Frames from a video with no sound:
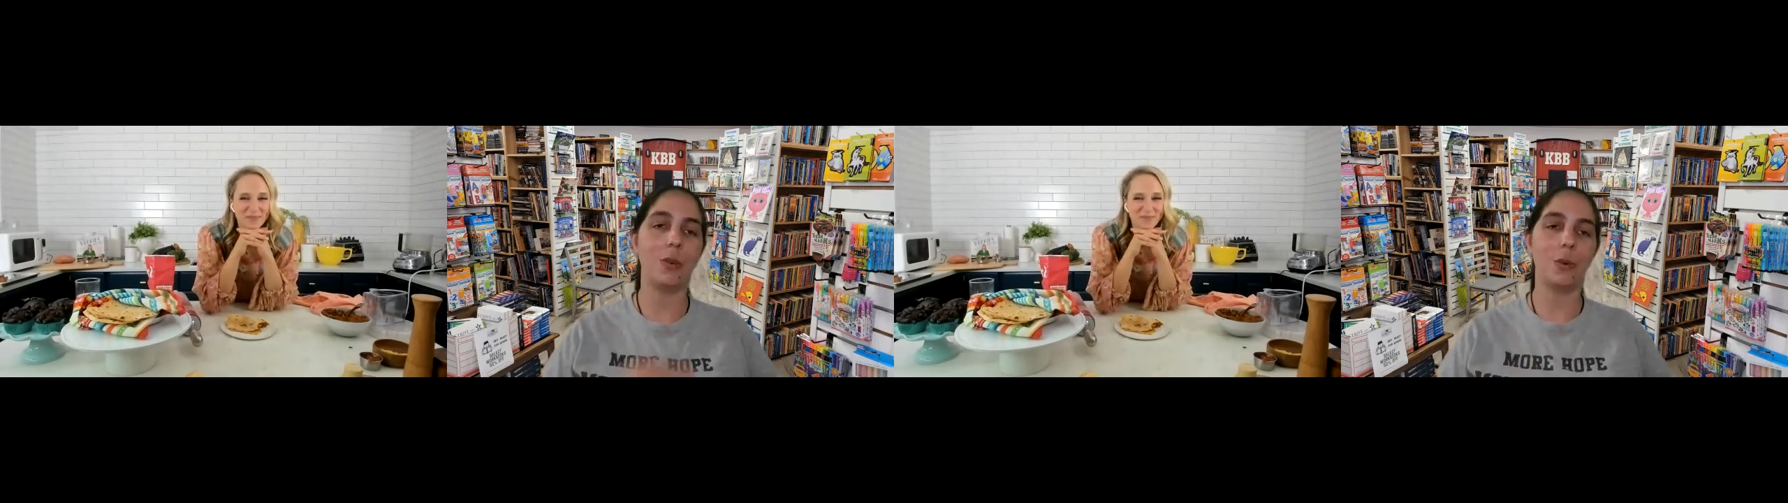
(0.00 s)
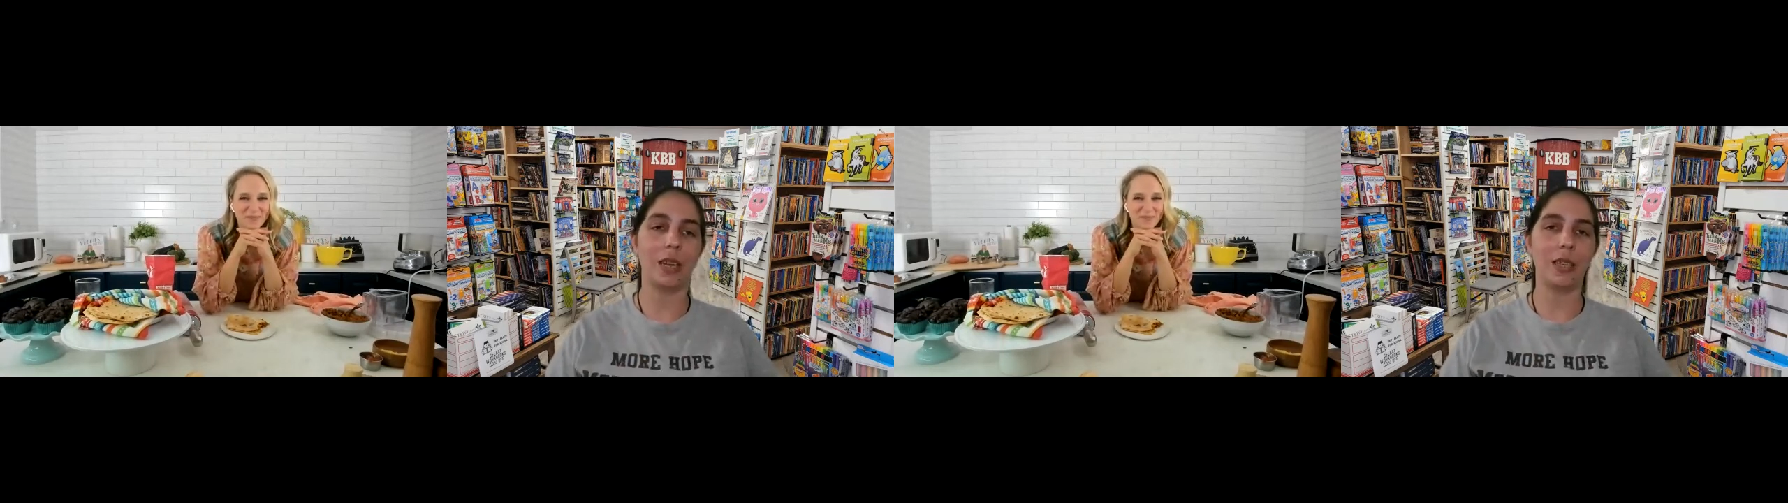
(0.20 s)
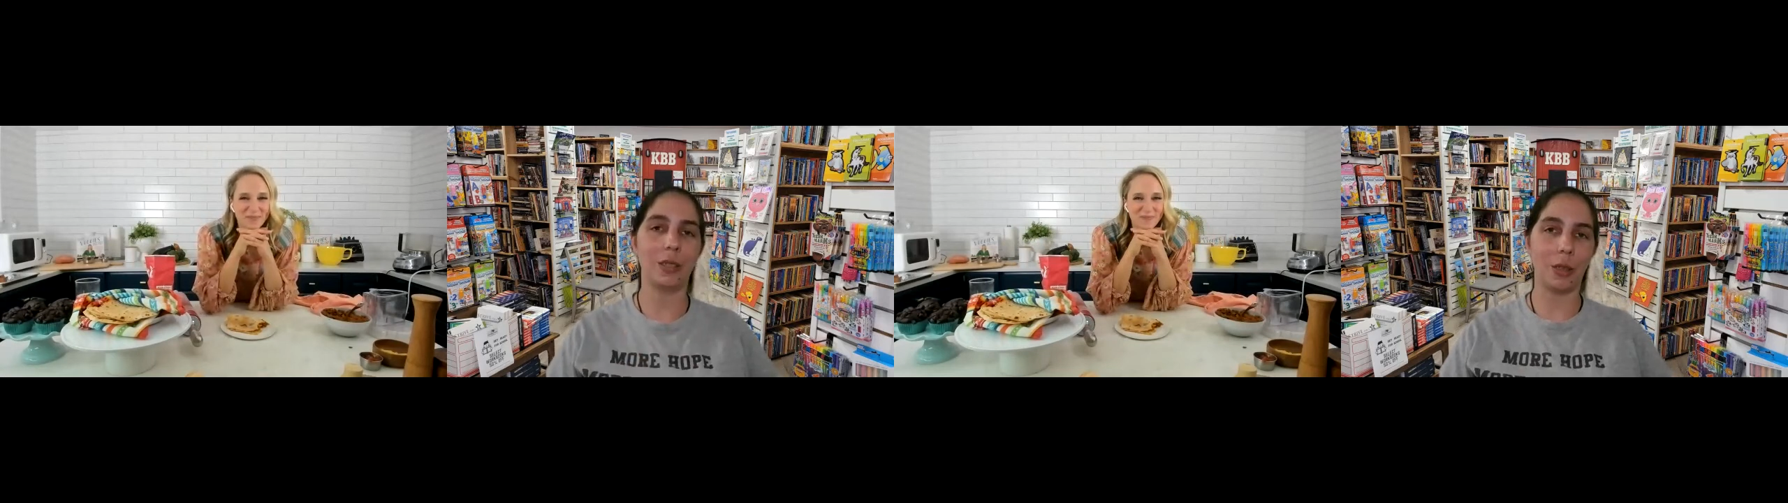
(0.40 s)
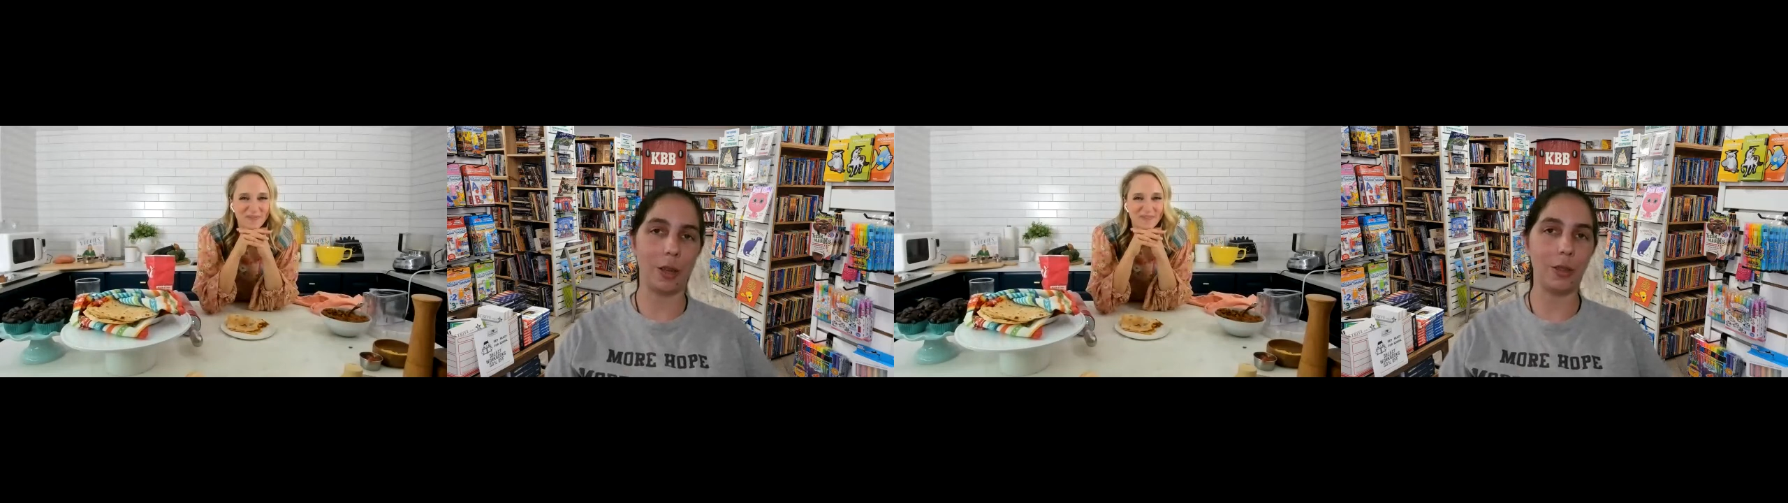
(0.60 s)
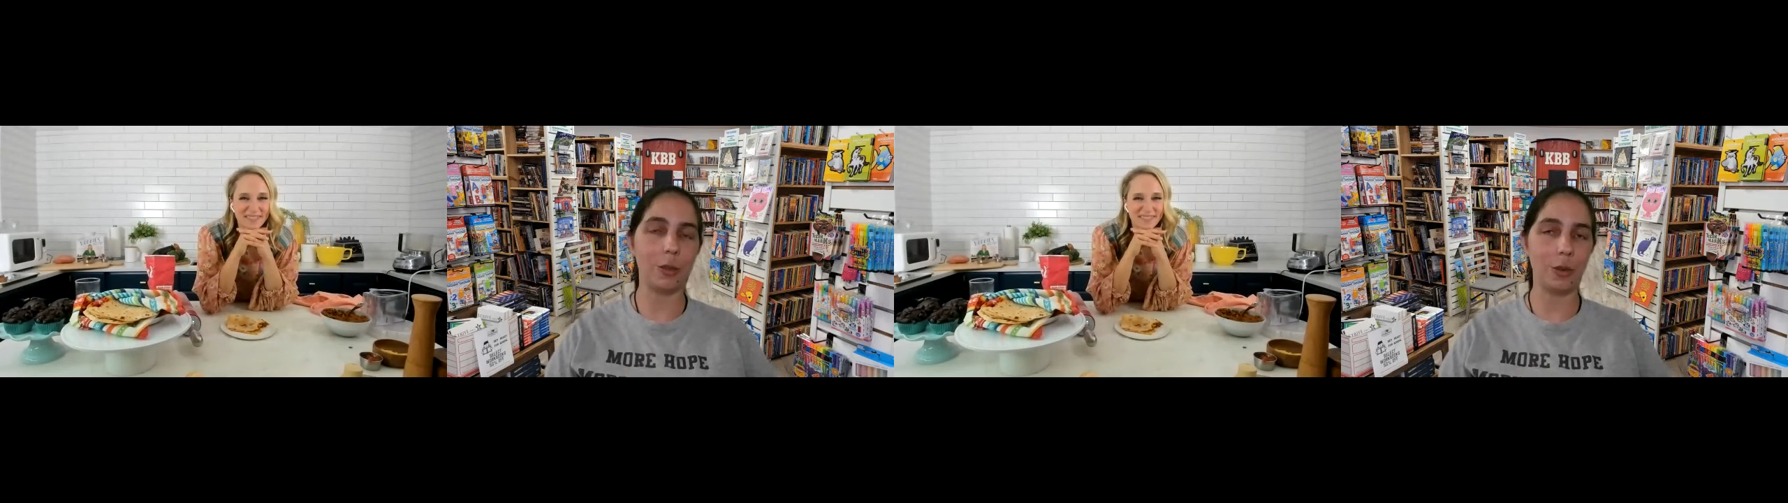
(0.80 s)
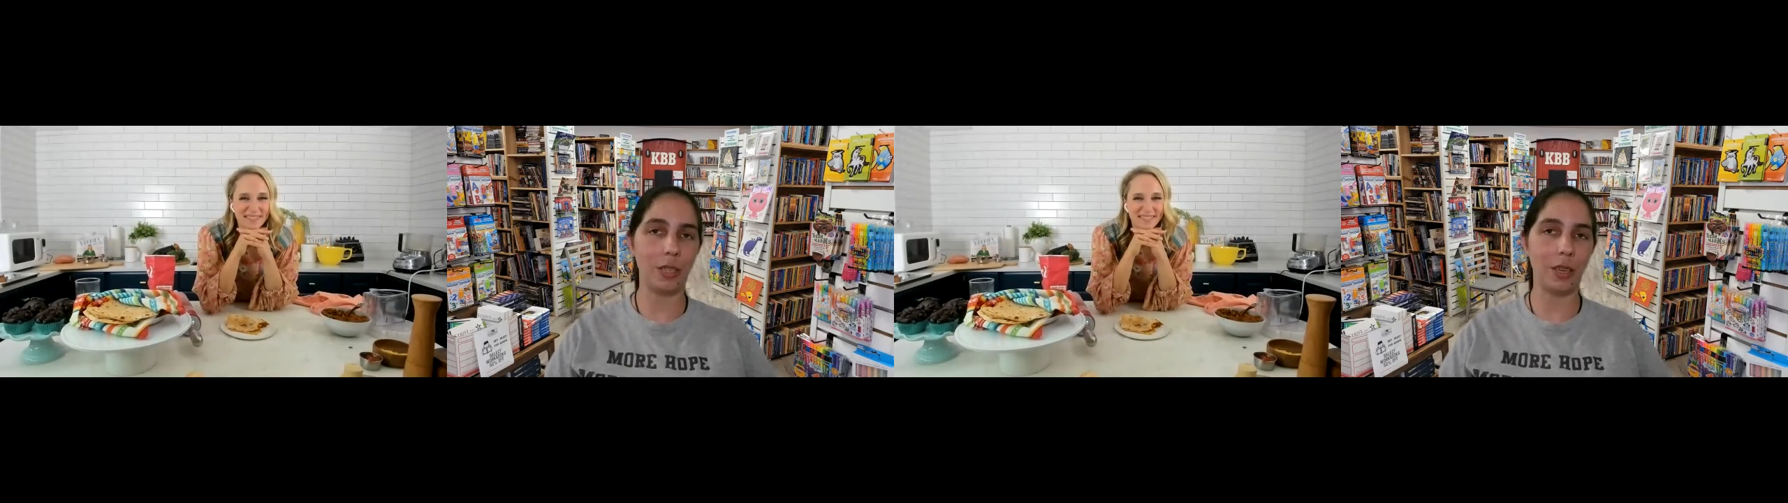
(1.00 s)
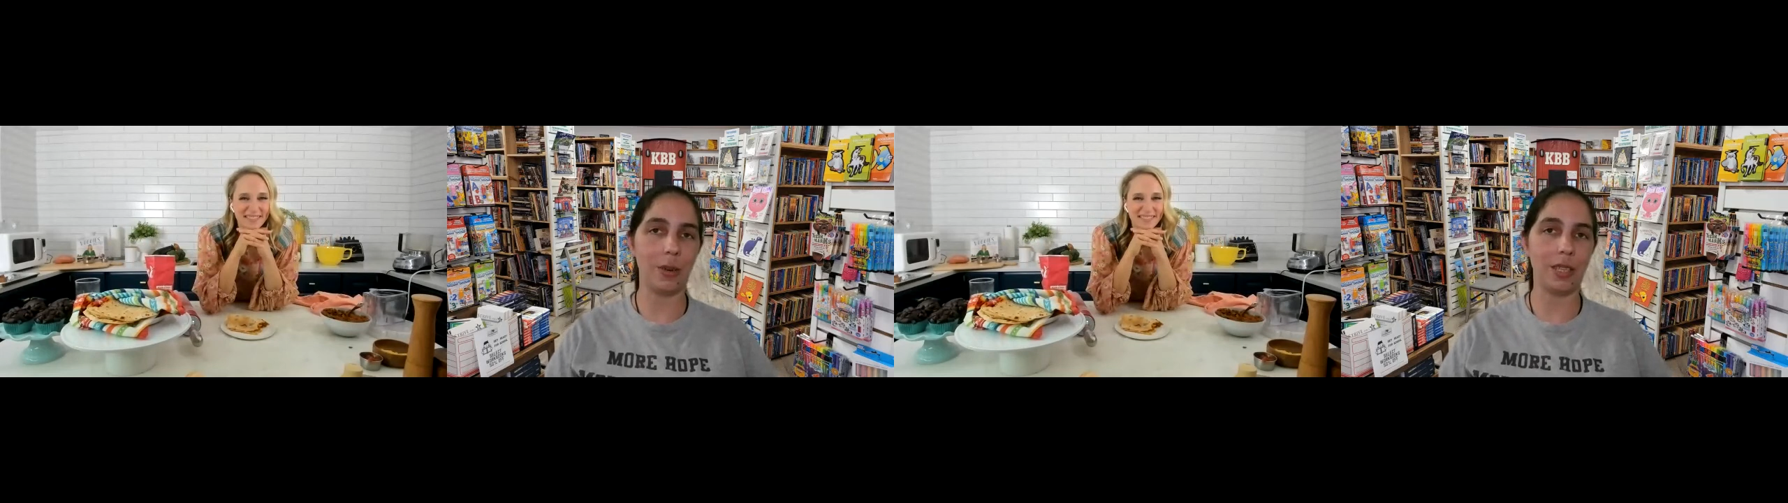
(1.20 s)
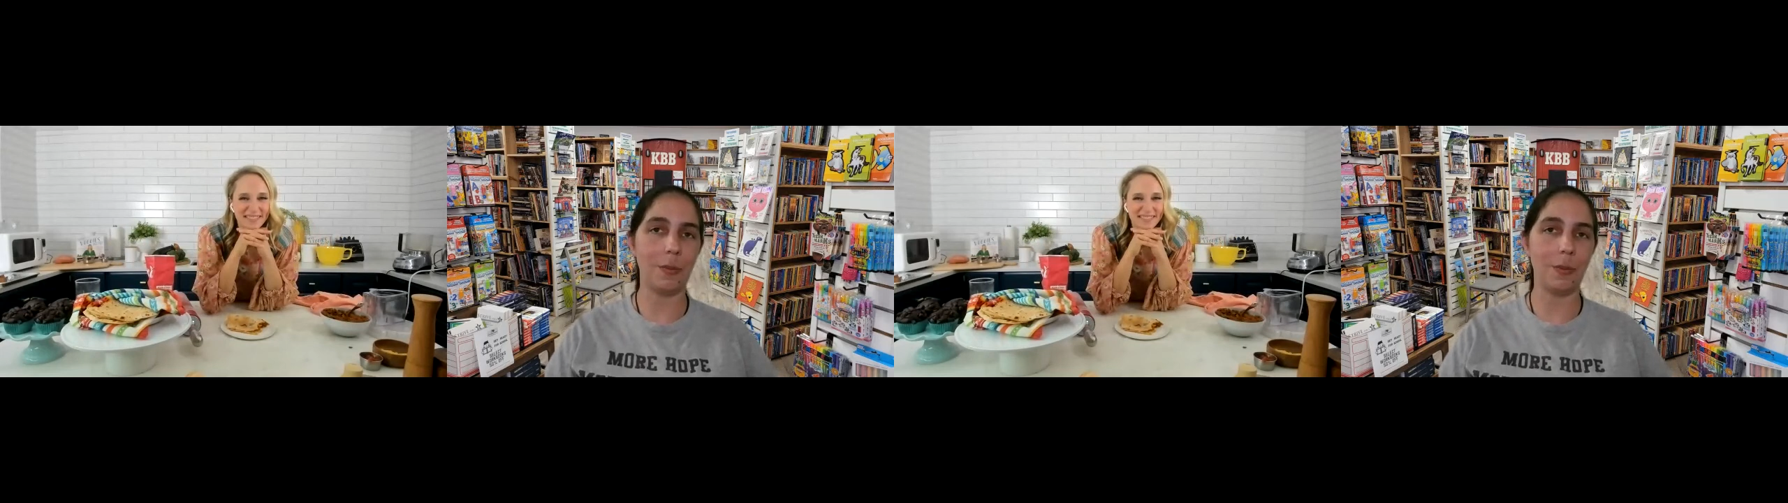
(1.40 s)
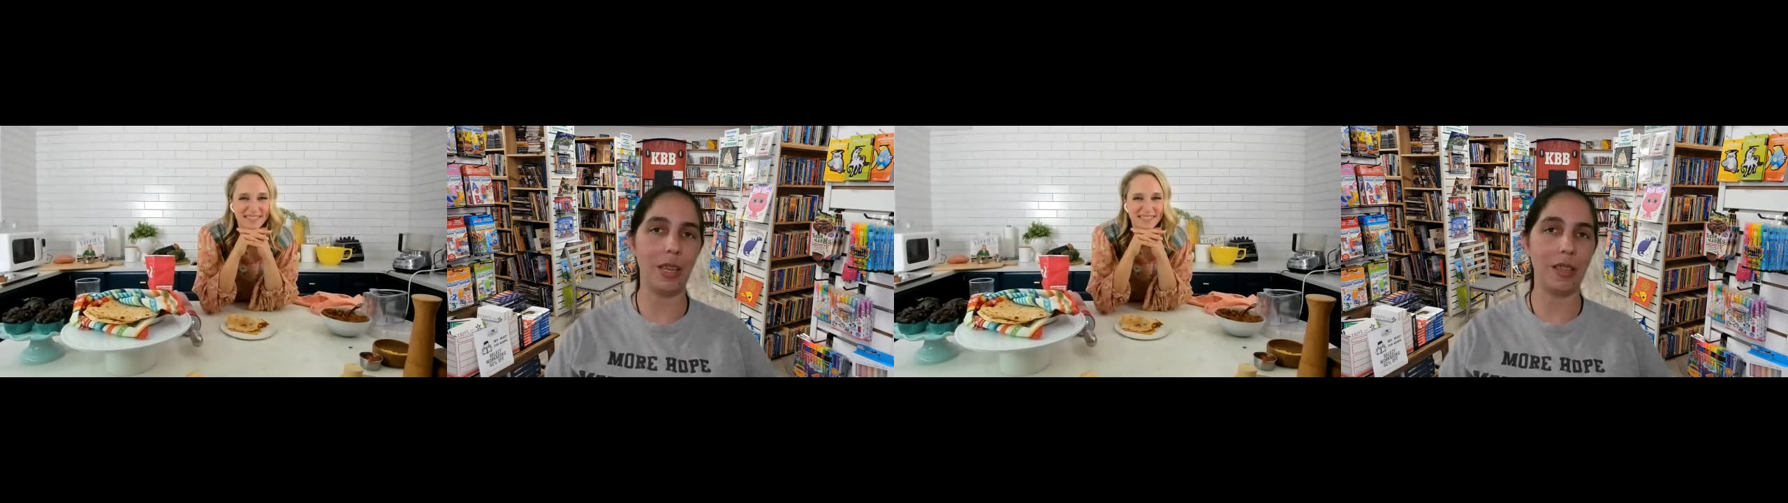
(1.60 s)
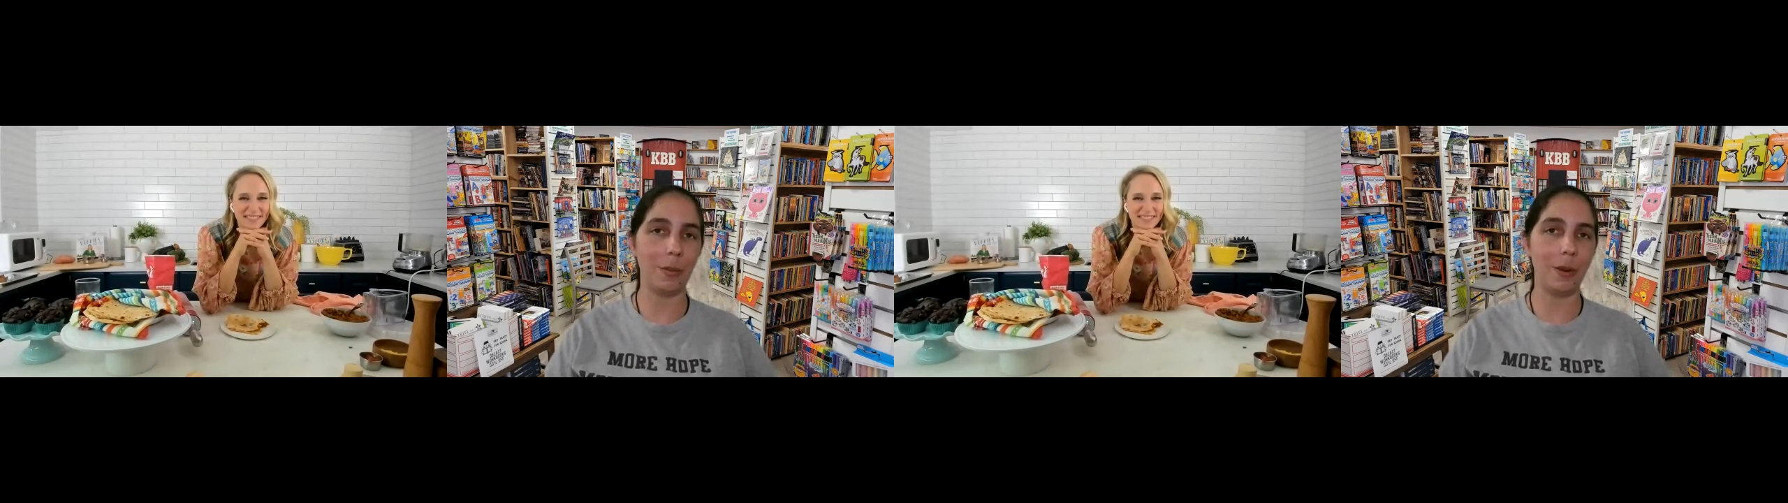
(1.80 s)
When I saw the tortilla recipe
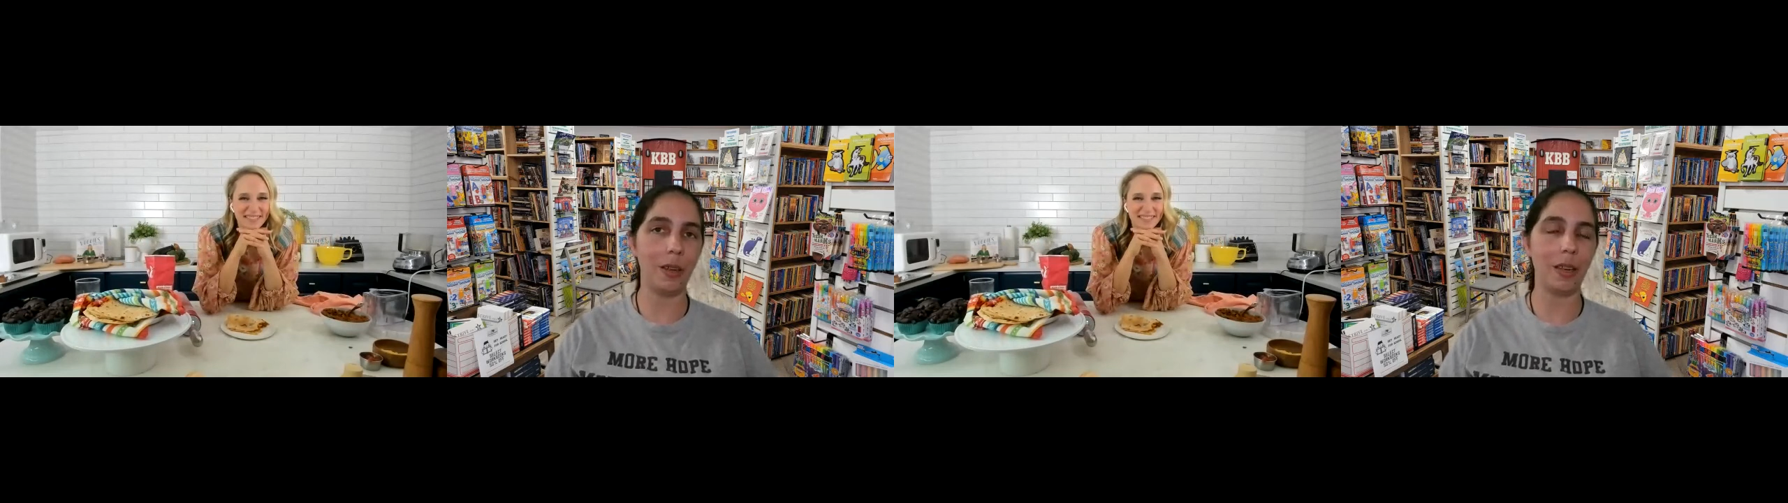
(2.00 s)
in the book,